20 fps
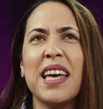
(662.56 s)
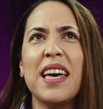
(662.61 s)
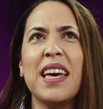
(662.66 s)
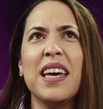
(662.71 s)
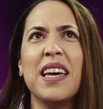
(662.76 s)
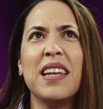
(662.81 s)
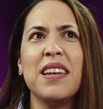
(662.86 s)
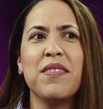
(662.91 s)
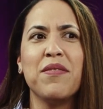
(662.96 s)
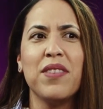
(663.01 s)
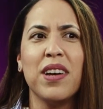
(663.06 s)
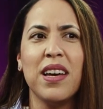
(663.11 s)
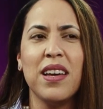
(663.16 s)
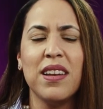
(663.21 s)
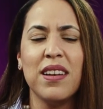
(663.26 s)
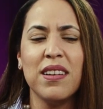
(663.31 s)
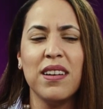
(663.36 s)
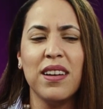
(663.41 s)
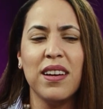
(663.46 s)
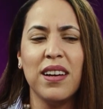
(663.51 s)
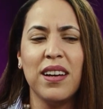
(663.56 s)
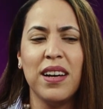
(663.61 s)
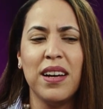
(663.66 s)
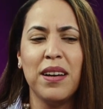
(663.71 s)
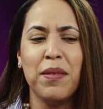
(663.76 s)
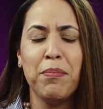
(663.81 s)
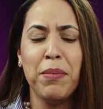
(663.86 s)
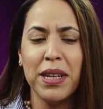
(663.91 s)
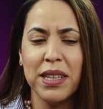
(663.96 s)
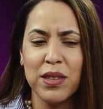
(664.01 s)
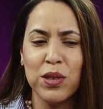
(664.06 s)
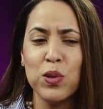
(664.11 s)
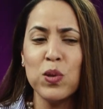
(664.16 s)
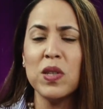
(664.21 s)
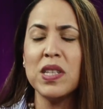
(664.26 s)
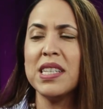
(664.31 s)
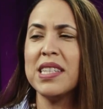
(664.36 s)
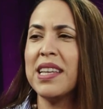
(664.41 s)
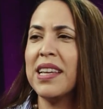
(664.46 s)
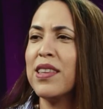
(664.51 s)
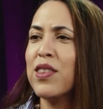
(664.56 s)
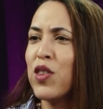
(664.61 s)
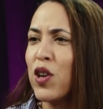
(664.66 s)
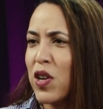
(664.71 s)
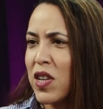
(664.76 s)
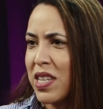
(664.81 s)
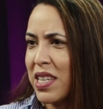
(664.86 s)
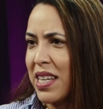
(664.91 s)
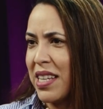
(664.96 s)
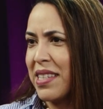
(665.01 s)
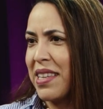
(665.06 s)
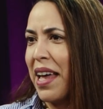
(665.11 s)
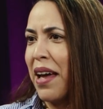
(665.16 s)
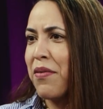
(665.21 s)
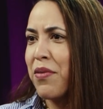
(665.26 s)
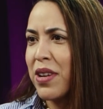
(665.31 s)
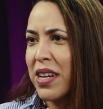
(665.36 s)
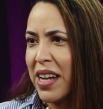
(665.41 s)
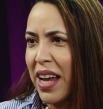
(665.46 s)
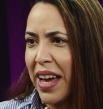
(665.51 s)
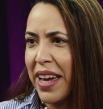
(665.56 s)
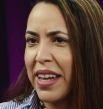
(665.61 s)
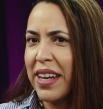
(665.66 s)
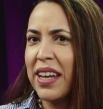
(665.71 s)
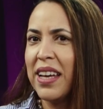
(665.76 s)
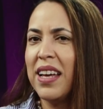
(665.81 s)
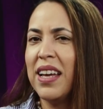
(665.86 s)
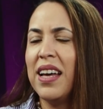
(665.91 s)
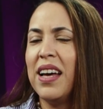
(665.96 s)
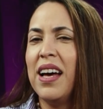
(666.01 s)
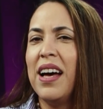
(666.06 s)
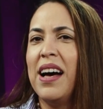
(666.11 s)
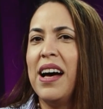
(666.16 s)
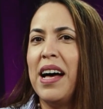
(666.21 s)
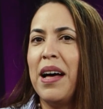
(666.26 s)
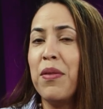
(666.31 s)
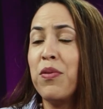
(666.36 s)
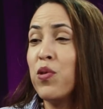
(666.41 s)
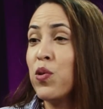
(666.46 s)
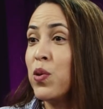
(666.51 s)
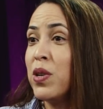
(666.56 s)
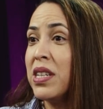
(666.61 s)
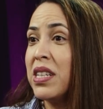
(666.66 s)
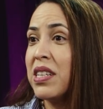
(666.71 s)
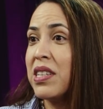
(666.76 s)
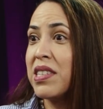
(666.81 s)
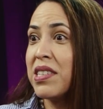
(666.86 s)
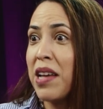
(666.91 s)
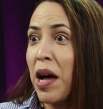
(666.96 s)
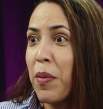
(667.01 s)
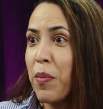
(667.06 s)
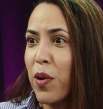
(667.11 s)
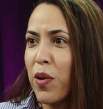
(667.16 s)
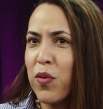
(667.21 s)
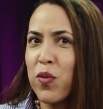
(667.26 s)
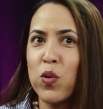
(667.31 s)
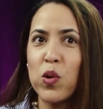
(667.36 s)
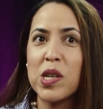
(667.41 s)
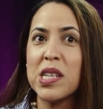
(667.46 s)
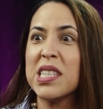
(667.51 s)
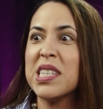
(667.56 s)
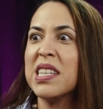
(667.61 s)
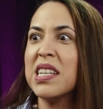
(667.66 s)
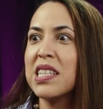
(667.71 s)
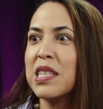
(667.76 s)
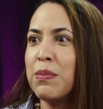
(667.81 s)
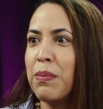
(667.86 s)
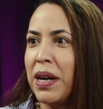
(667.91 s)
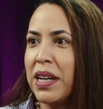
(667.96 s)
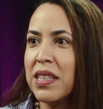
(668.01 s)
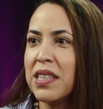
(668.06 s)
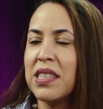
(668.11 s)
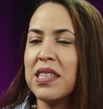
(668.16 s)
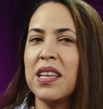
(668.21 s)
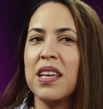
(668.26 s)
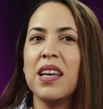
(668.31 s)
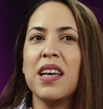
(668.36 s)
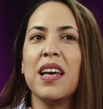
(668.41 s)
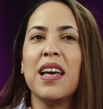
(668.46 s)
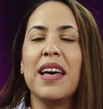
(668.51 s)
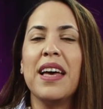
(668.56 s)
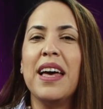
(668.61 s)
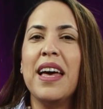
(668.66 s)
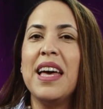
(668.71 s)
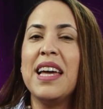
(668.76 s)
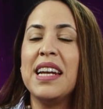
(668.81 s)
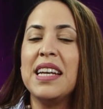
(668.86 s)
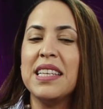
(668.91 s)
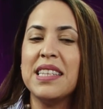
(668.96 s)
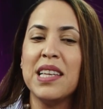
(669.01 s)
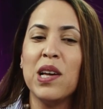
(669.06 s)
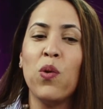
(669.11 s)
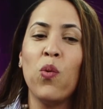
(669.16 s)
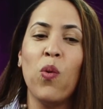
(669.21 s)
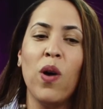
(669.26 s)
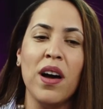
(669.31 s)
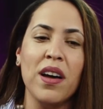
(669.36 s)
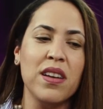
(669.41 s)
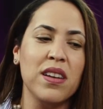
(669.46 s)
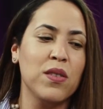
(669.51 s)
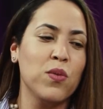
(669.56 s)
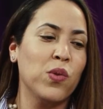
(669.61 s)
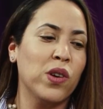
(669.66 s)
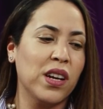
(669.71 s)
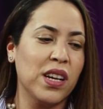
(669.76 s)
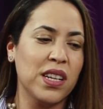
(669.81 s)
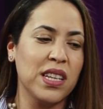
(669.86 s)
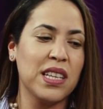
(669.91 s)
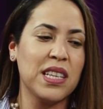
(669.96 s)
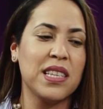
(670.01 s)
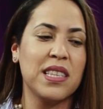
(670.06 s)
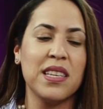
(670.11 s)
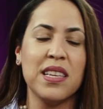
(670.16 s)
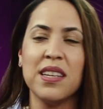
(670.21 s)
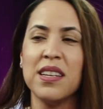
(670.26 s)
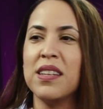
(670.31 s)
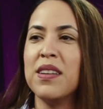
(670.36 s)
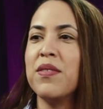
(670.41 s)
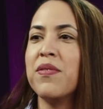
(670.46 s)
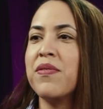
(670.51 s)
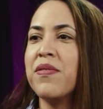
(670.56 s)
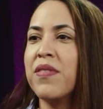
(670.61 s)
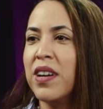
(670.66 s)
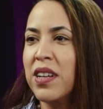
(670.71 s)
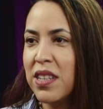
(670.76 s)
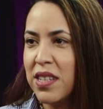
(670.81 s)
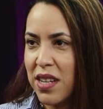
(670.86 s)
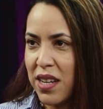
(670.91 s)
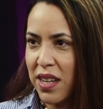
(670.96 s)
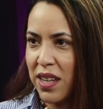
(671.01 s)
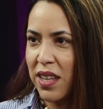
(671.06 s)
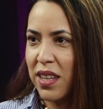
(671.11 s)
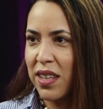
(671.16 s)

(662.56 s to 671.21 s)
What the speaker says: and Tuesdays and Thursdays every night during the summer for 6 months. And I said, Juan, we're going to sit in the front